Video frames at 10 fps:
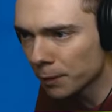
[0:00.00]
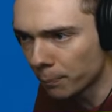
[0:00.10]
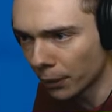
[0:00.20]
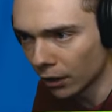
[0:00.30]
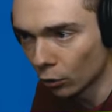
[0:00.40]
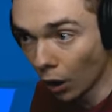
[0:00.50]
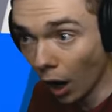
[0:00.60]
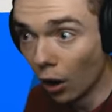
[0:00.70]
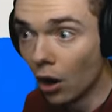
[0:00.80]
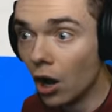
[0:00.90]
be a pattern.
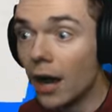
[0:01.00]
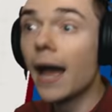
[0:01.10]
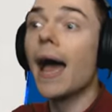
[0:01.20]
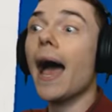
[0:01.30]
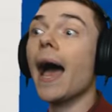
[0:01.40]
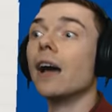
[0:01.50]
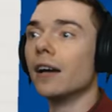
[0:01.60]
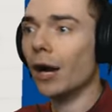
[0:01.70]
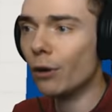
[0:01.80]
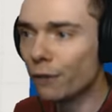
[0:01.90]
Whoa!
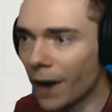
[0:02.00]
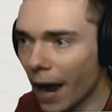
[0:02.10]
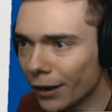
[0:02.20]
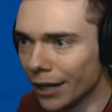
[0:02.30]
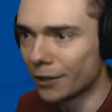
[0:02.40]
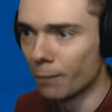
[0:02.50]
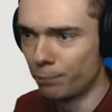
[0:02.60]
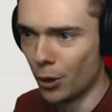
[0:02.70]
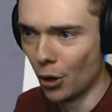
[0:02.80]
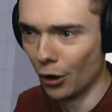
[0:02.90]
And we found it!
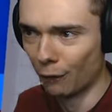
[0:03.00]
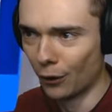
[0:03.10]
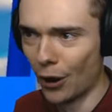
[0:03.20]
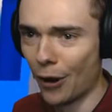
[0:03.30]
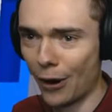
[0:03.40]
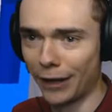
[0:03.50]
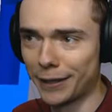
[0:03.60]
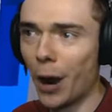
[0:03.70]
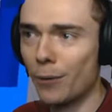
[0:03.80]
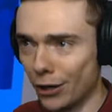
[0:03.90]
Beautiful. All right,
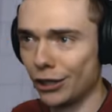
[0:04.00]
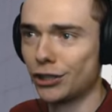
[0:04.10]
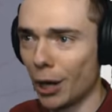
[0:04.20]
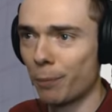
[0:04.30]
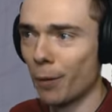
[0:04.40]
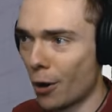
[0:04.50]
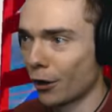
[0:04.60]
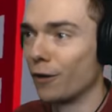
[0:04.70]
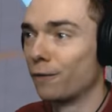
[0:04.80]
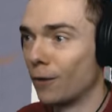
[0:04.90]
now we did a checkpoint
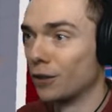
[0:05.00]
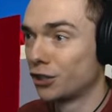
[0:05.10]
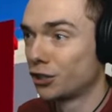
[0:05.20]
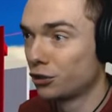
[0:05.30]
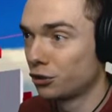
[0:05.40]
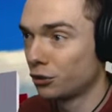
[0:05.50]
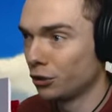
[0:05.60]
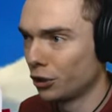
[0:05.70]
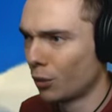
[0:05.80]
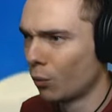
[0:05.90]
marker for
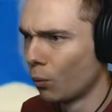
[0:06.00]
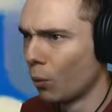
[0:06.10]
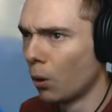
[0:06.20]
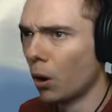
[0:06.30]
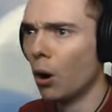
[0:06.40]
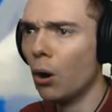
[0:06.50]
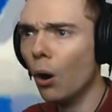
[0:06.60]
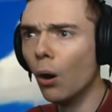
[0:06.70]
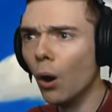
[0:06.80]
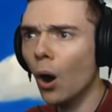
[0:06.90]
sure.
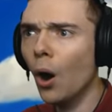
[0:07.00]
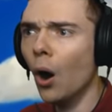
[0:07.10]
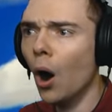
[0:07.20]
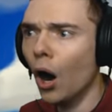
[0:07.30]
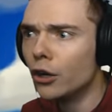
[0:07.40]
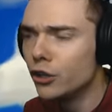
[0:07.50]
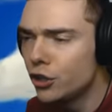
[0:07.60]
Whoa!